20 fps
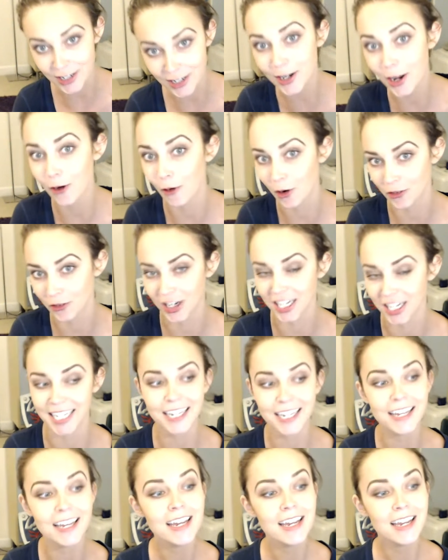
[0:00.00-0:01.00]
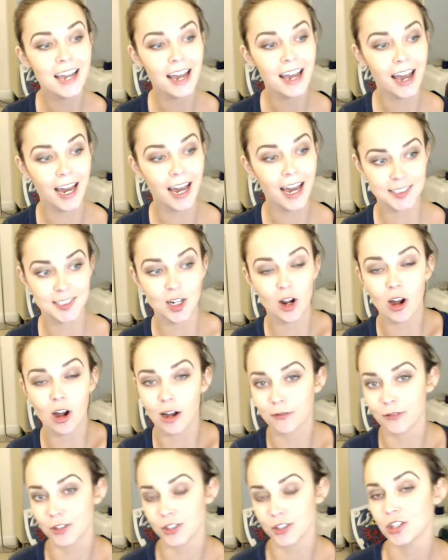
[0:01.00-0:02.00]
know already, has to
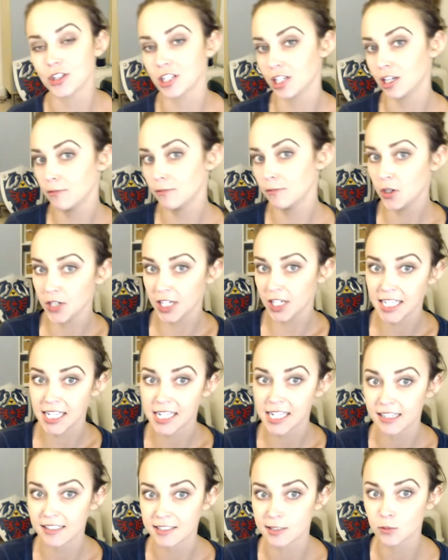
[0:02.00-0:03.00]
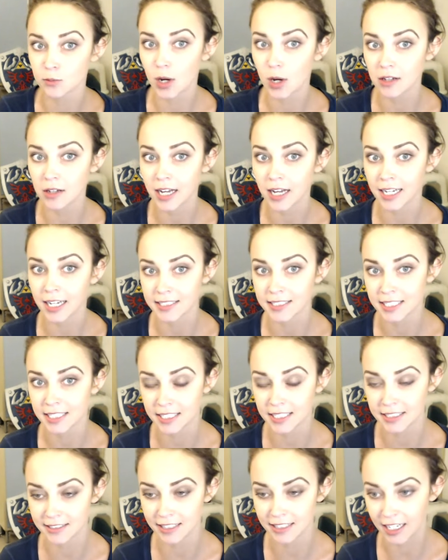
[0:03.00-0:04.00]
offer to the community, as well as
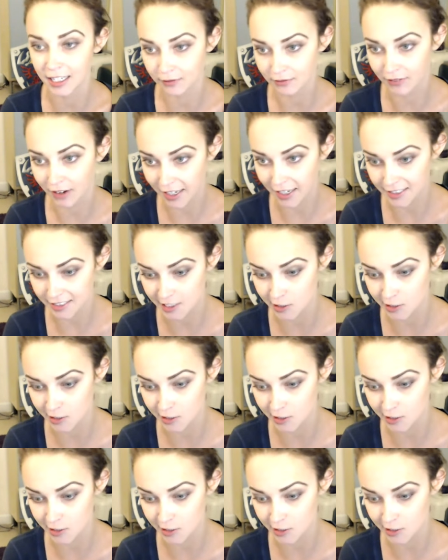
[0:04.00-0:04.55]
his advice